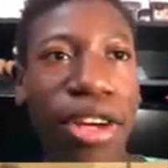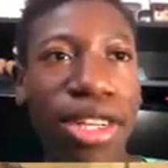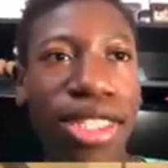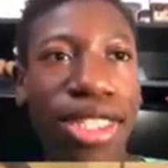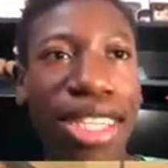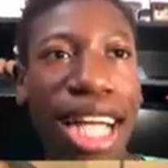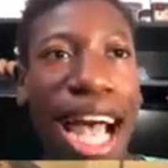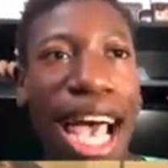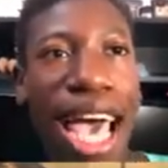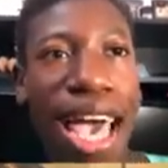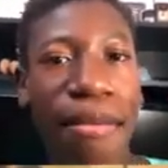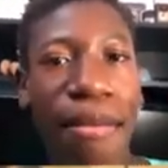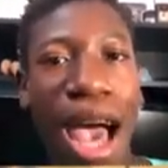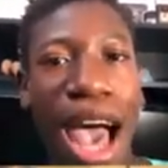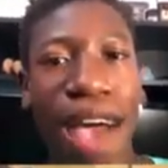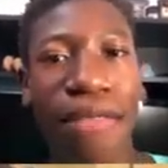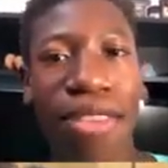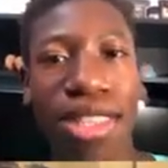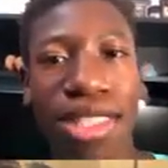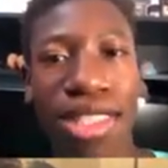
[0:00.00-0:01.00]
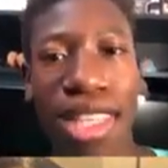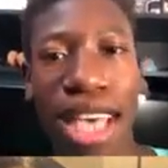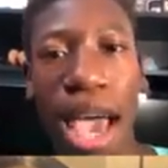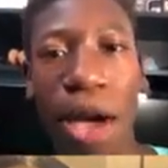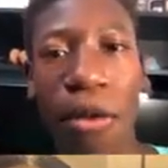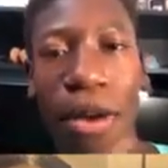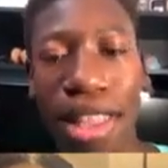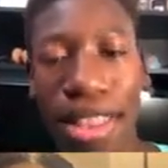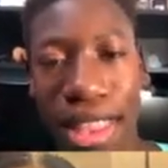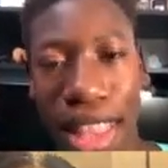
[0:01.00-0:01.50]
obviously, the first
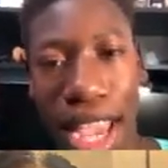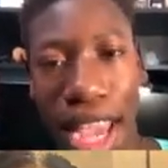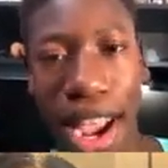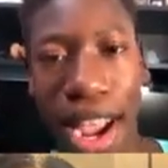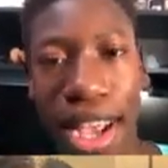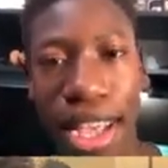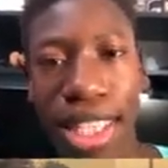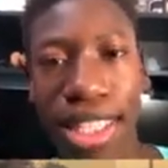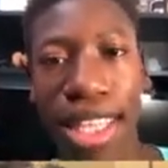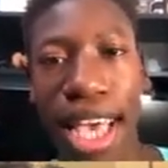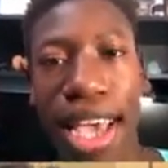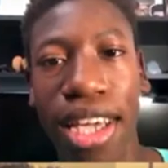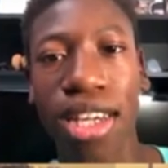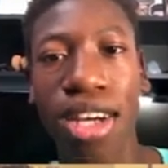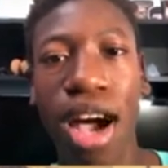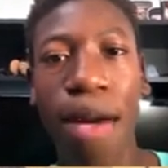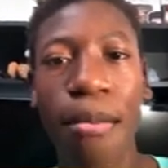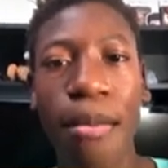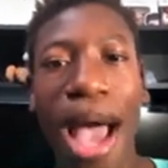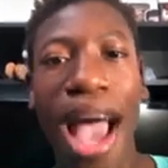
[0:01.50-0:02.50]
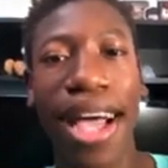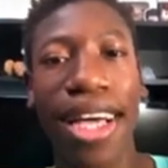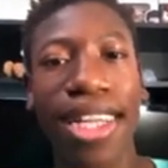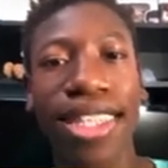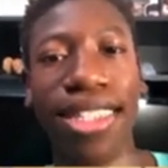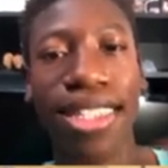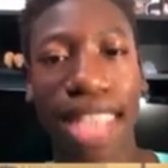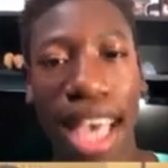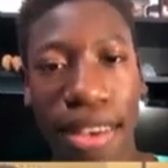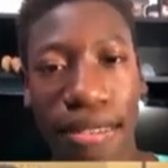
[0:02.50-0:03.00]
time, obviously, I went there.
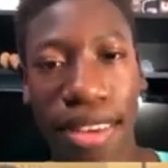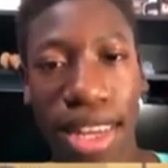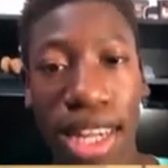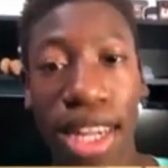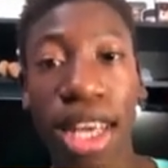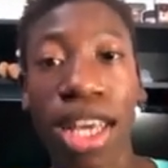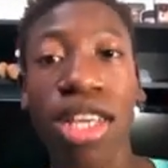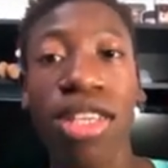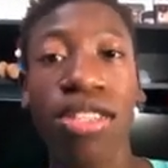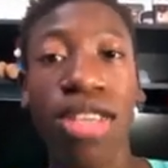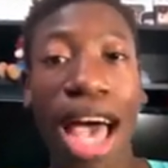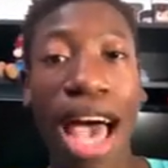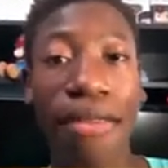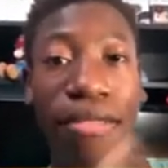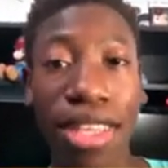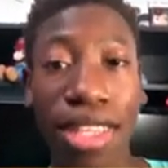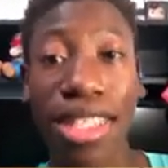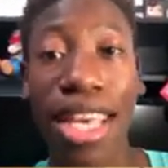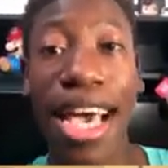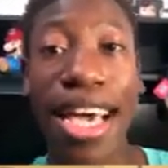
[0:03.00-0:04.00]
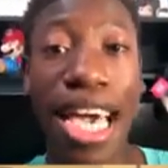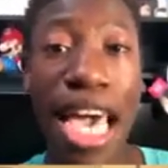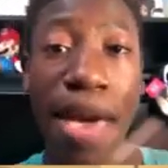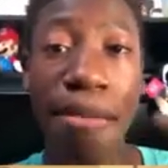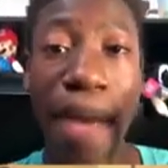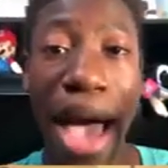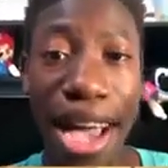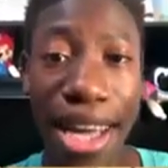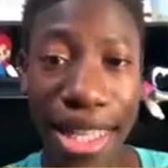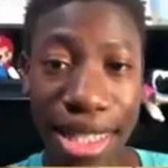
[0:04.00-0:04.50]
He's like, come back at 7.
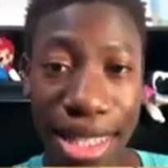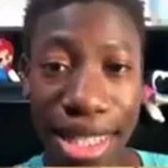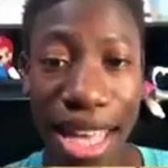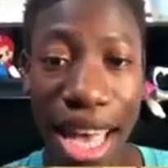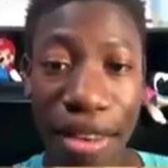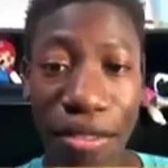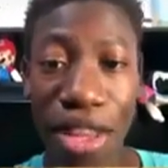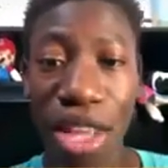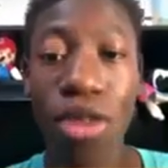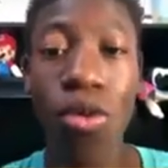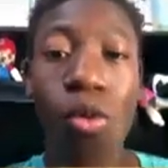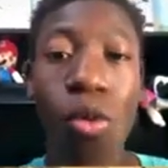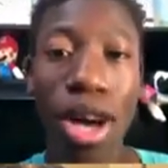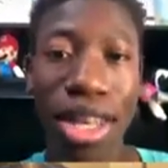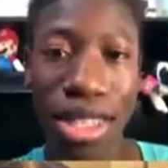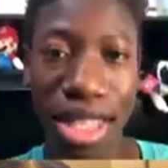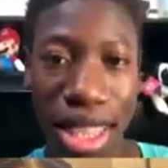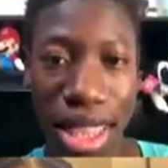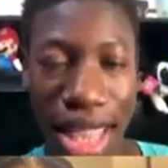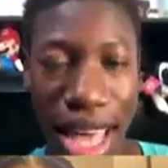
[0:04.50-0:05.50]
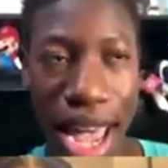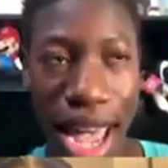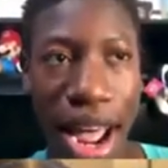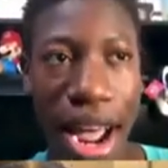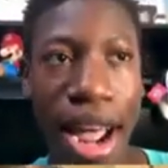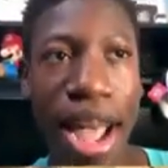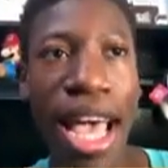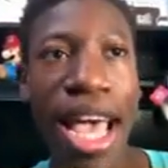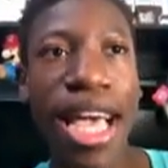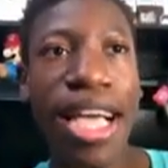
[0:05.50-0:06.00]
So obviously, I came back at
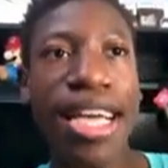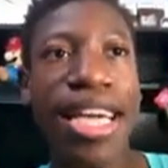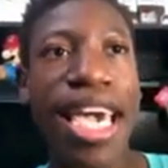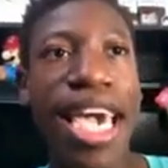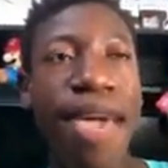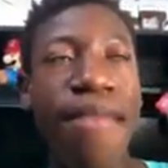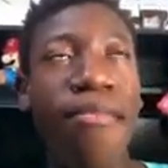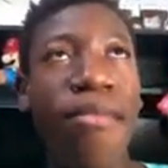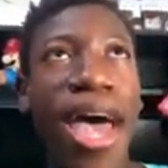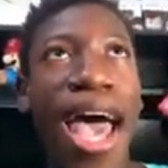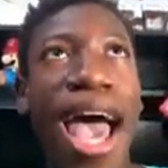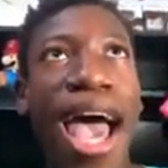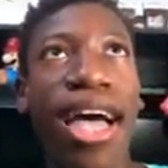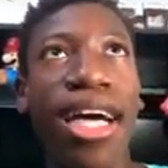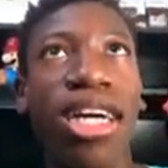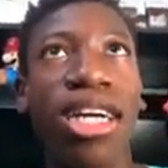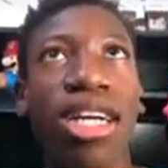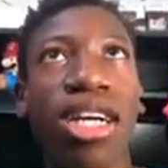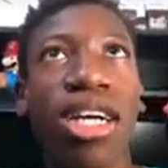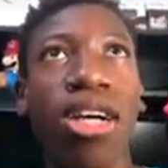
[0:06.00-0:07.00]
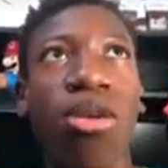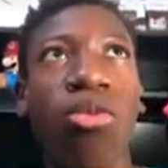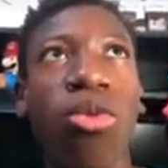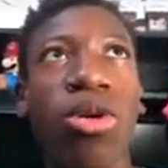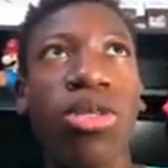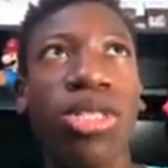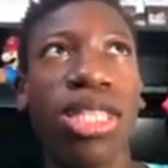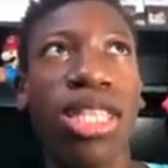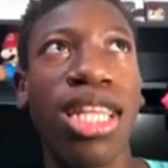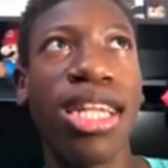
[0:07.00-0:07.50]
7, wasn't there.
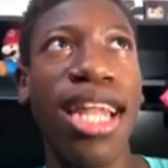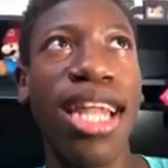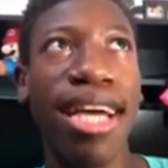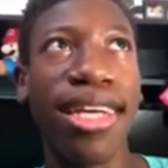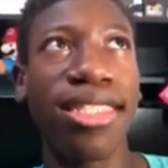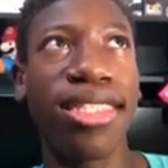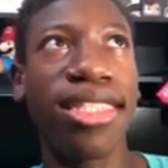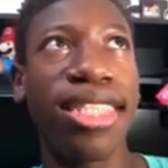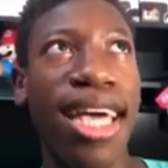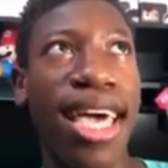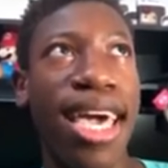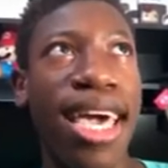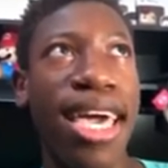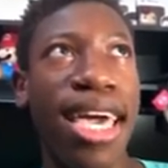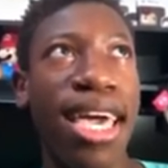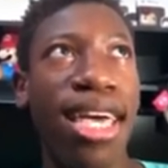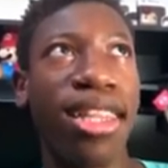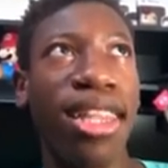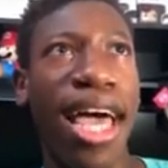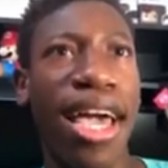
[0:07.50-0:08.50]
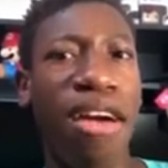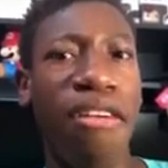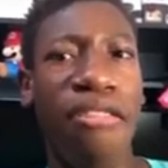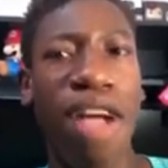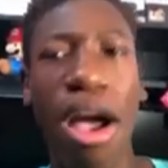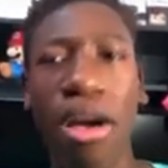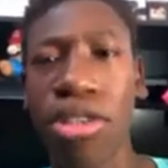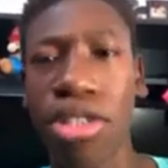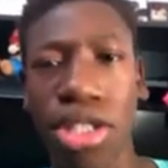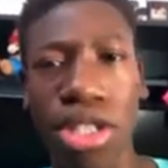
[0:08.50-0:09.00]
Came back, was it the next
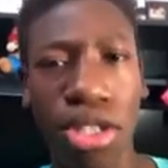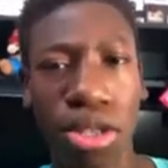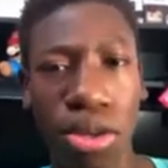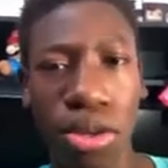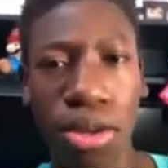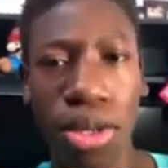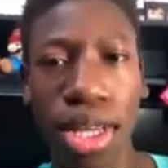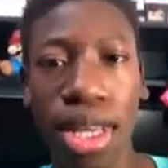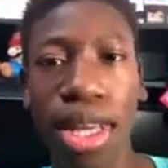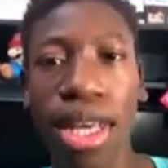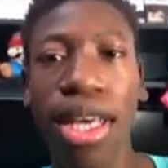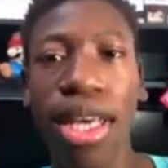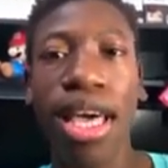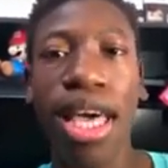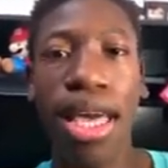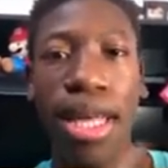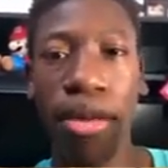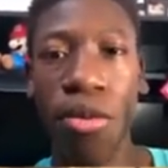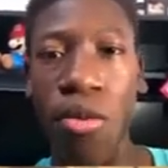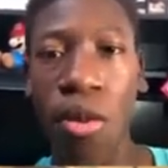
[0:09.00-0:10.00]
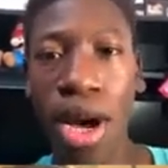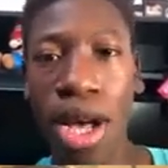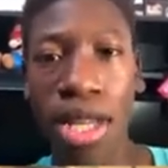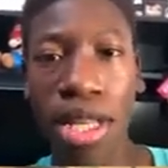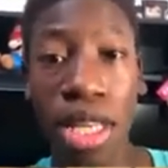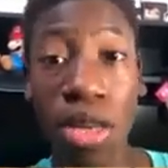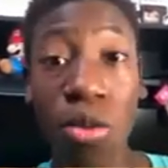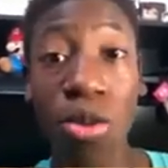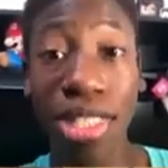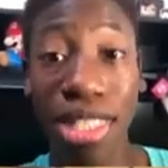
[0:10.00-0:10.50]
day, like around noon?